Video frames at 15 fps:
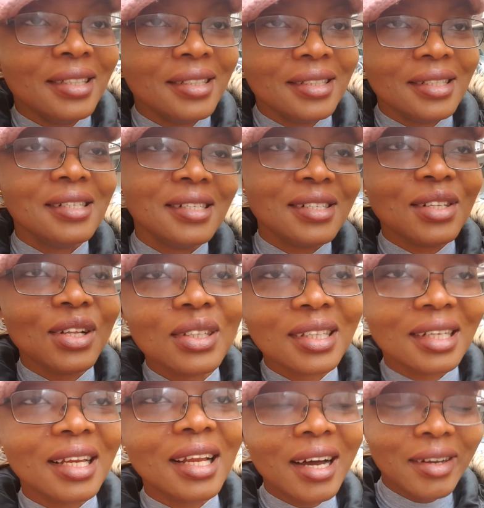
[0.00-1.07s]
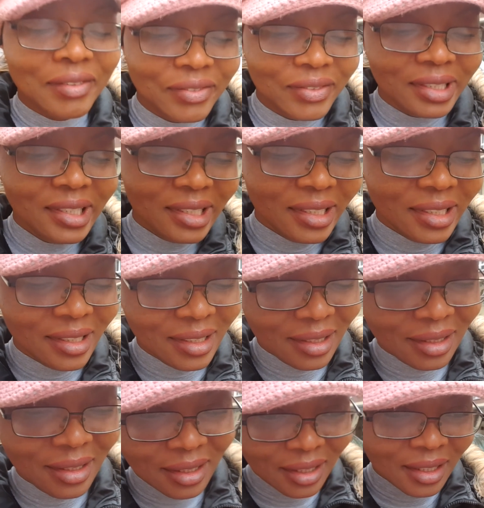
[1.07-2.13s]
This is not the life, eh?
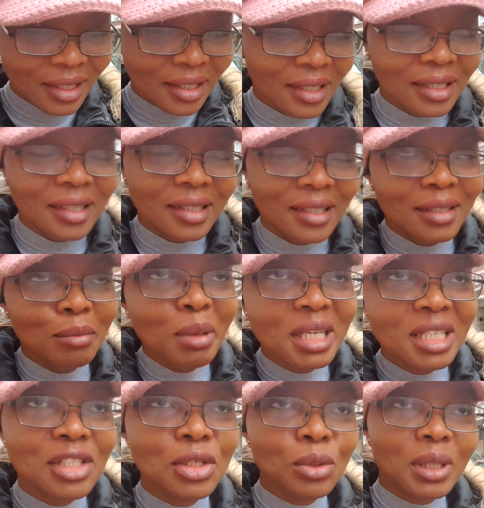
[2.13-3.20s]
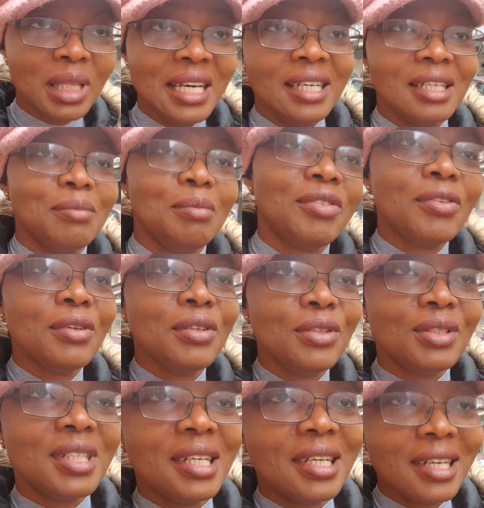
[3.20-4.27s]
It makes you think before you
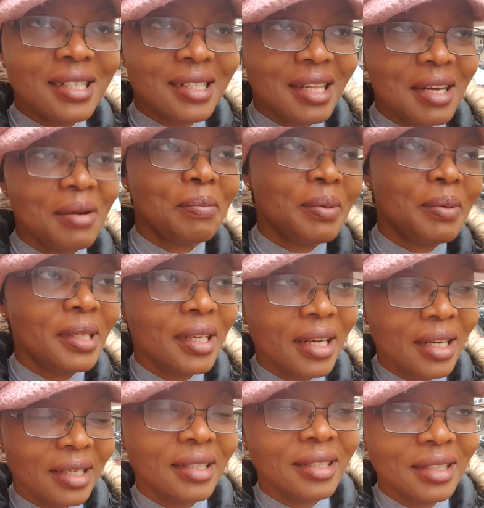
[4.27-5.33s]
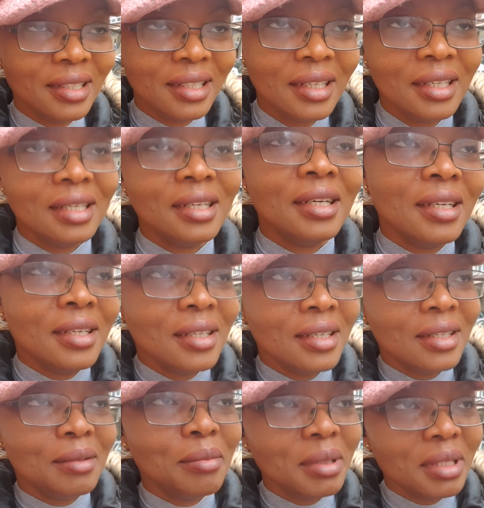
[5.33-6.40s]
take a step. Yeah.
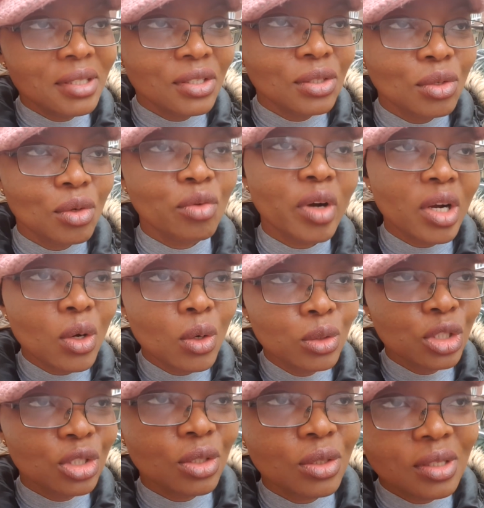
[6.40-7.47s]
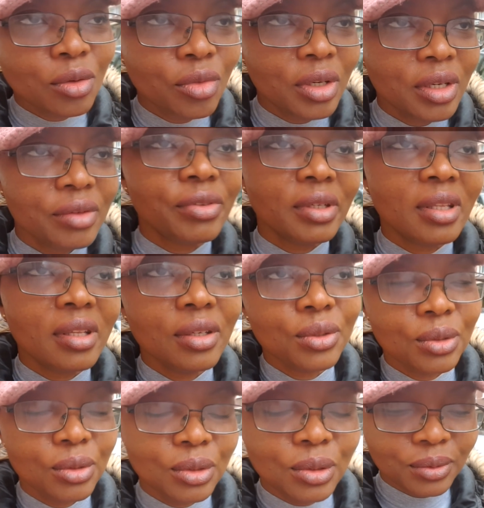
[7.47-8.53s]
Makes you overconscious of everything
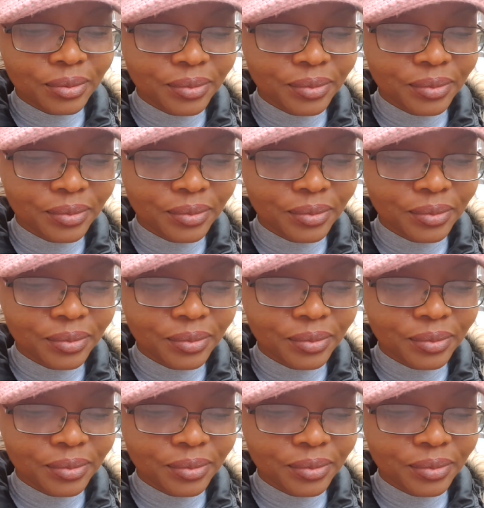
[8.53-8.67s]
you do.